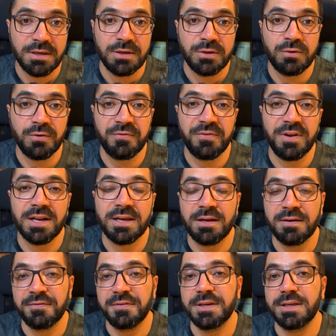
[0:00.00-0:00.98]
to feel
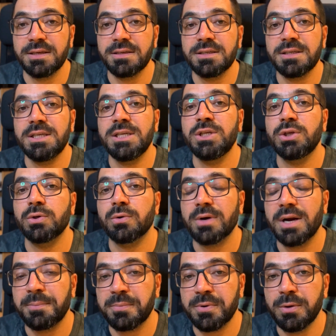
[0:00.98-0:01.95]
confident in your
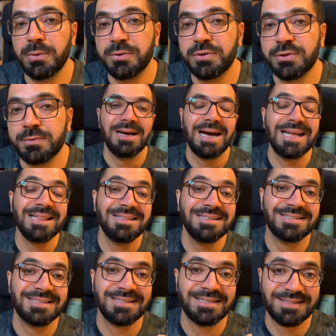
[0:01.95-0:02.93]
approach. At
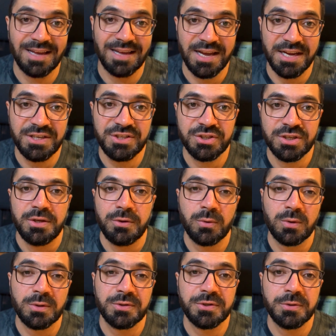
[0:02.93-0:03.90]
this stage,
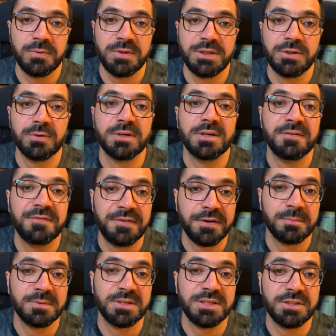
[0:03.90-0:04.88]
you also need to
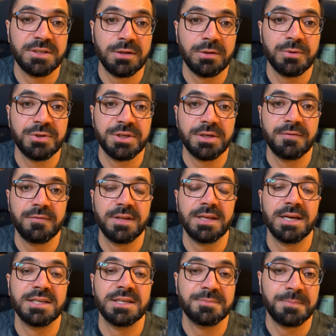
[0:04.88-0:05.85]
confirm the solution
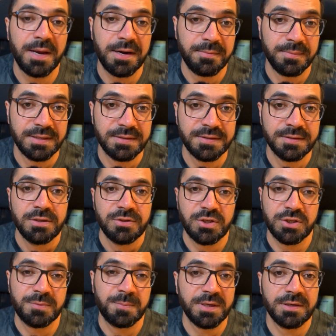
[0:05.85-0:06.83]
with experiments.
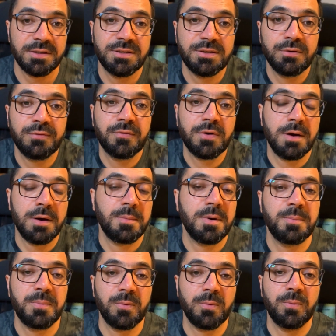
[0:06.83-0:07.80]
Just because you've come
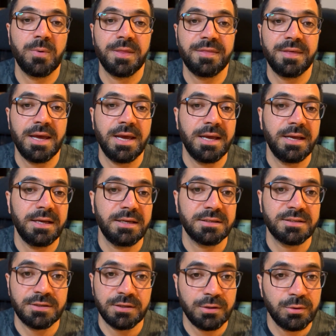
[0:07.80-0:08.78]
up with a
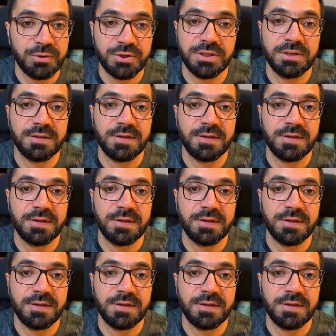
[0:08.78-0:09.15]
solution